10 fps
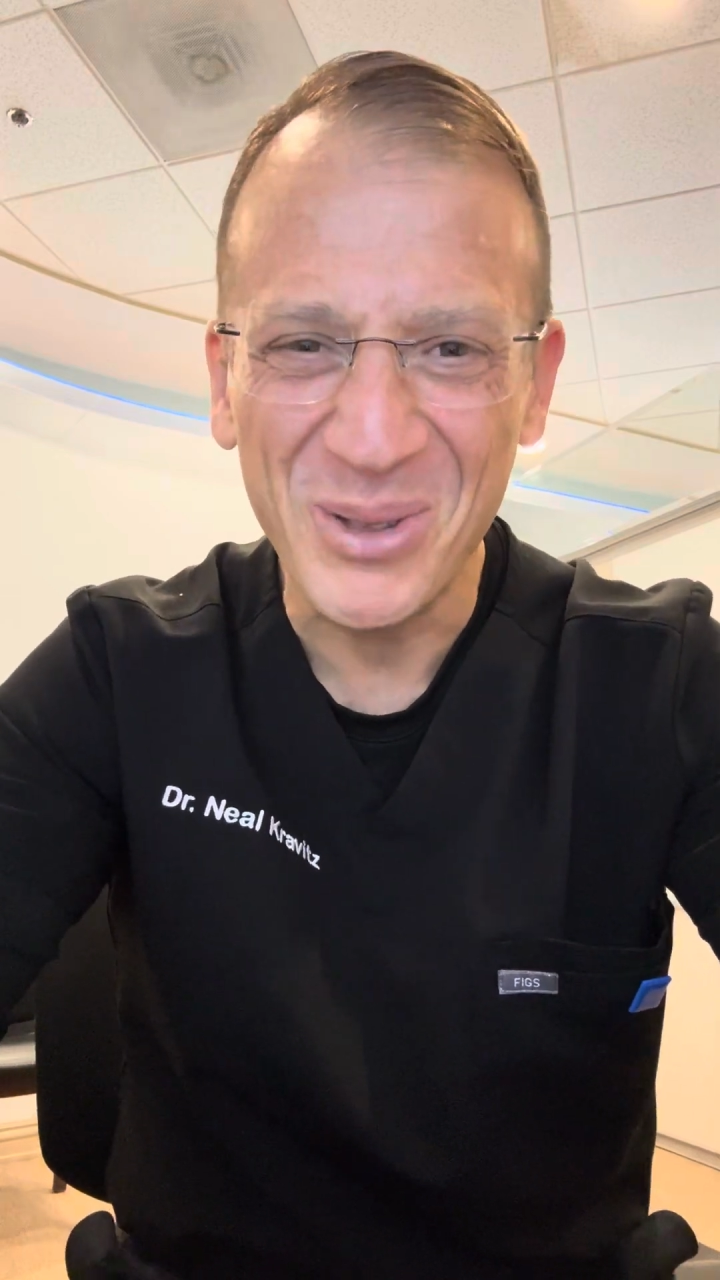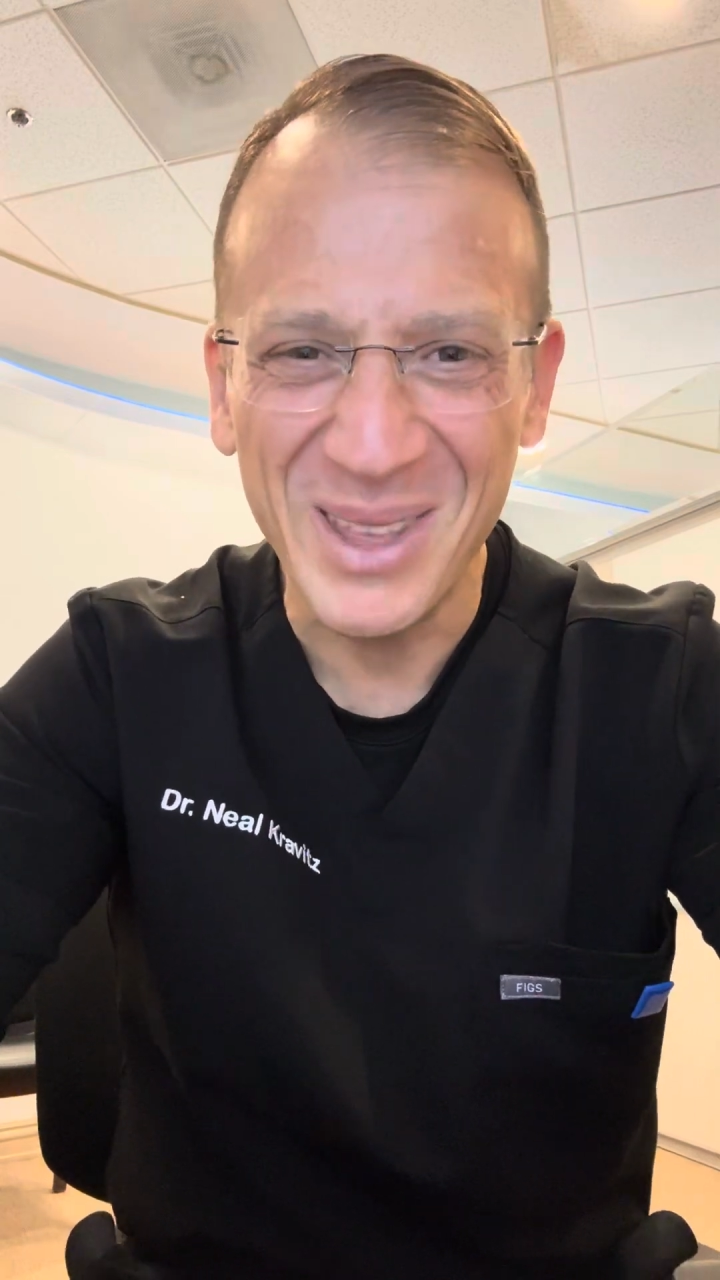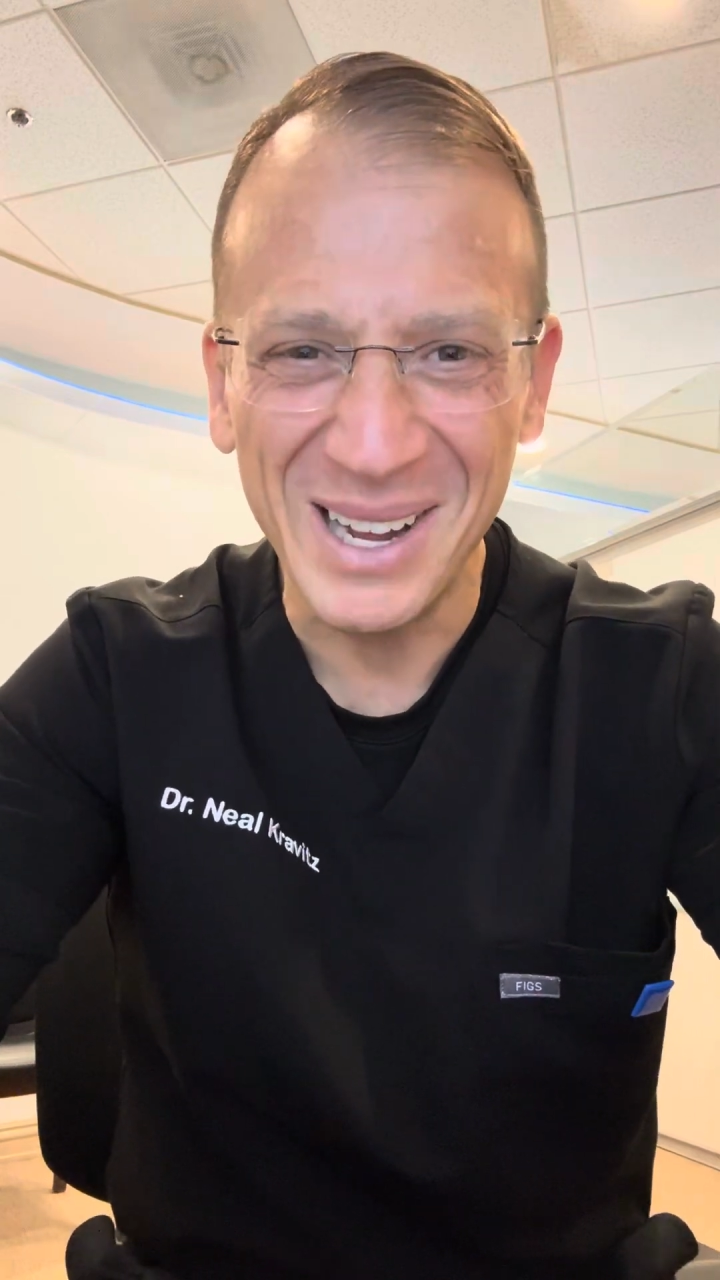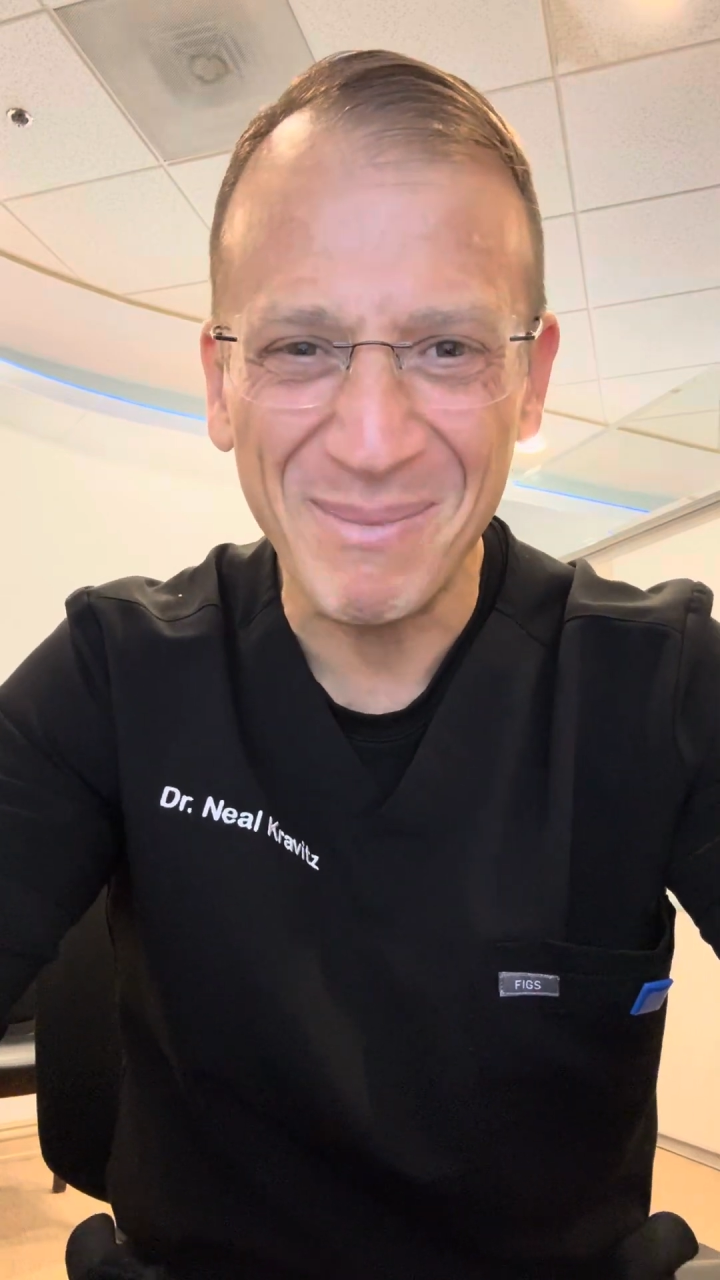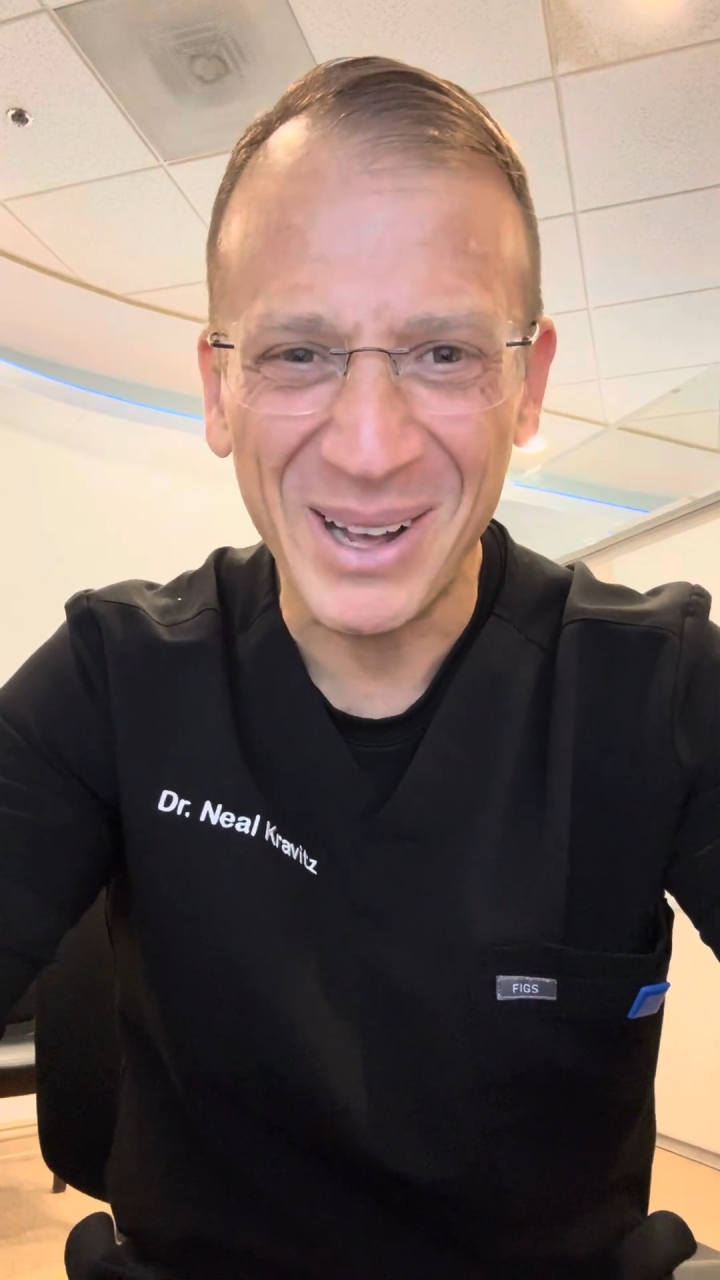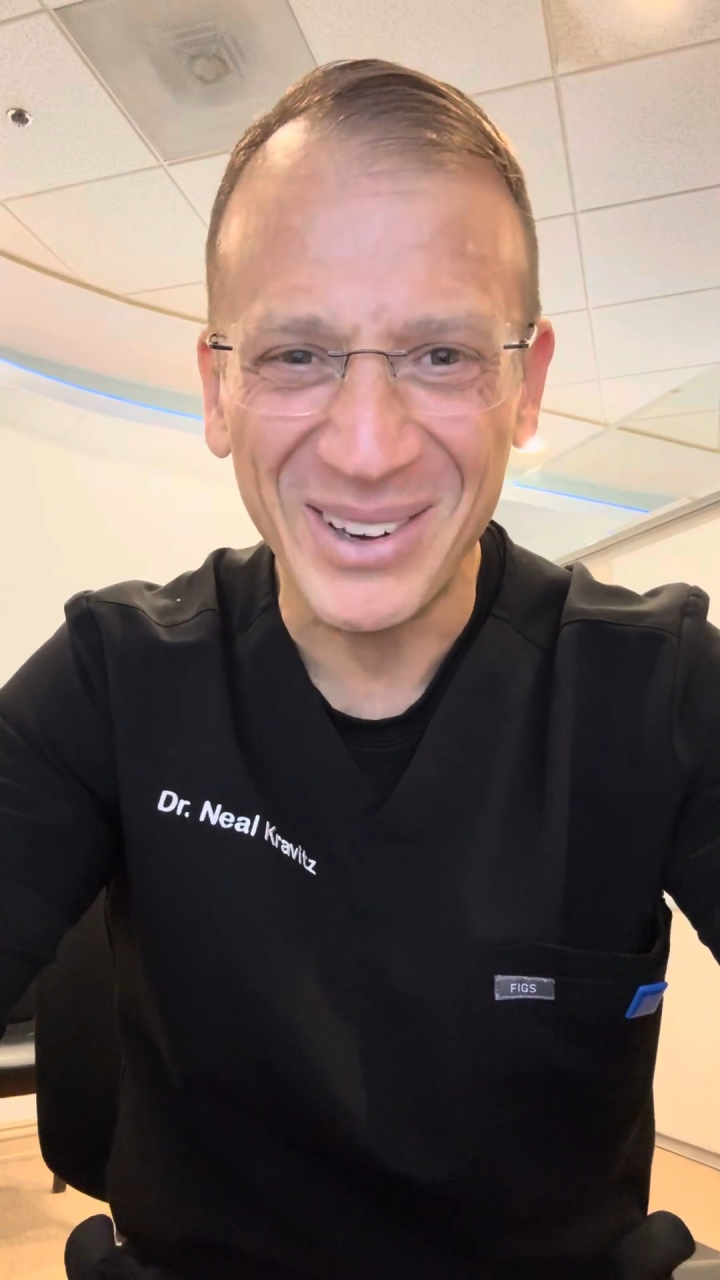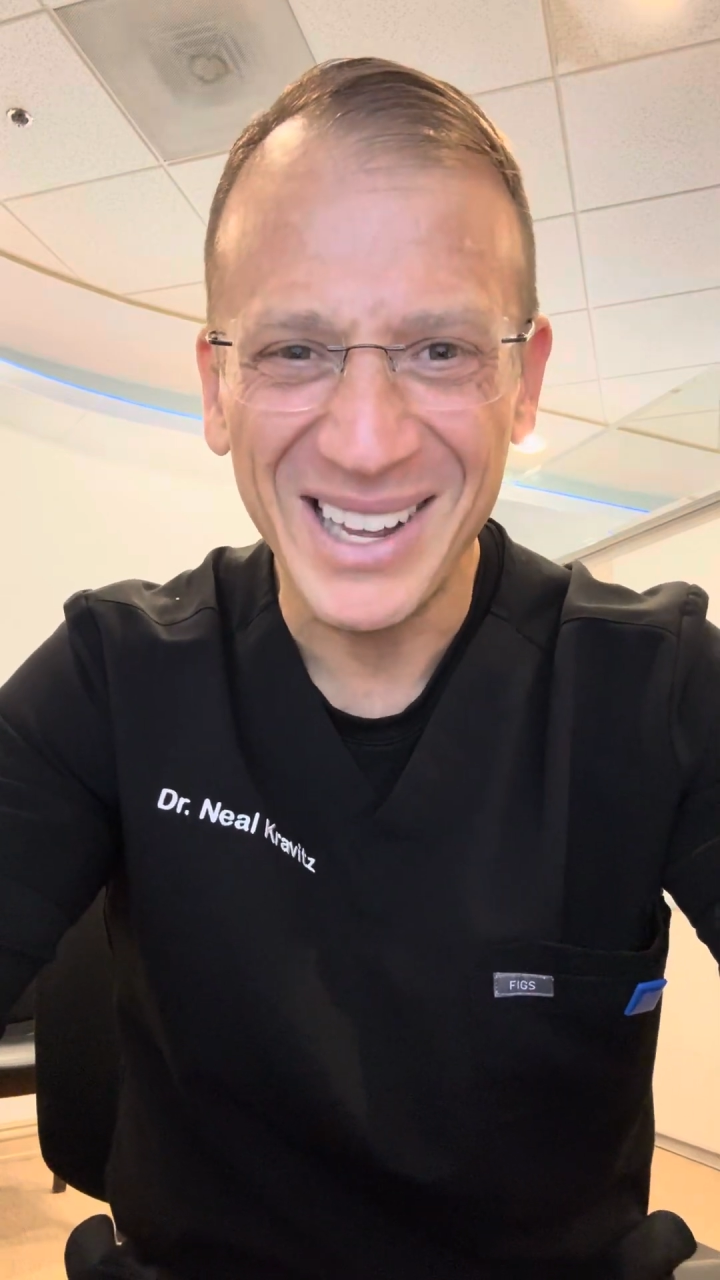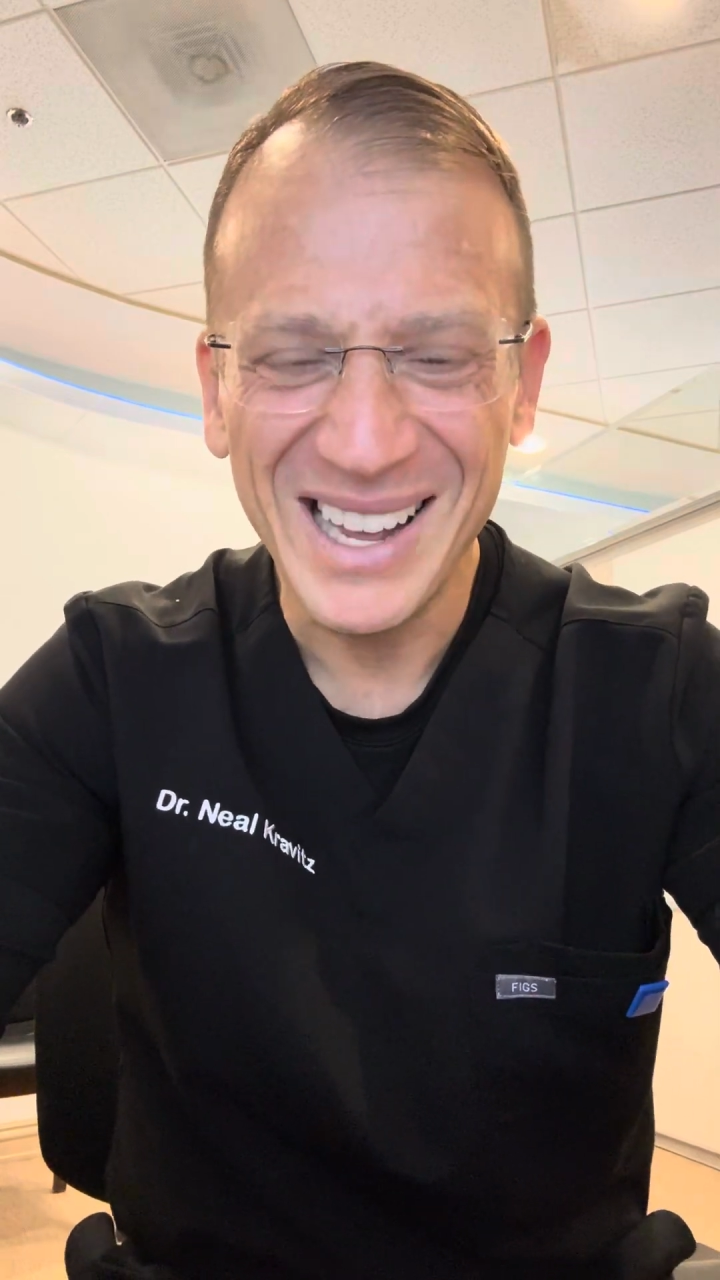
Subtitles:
think about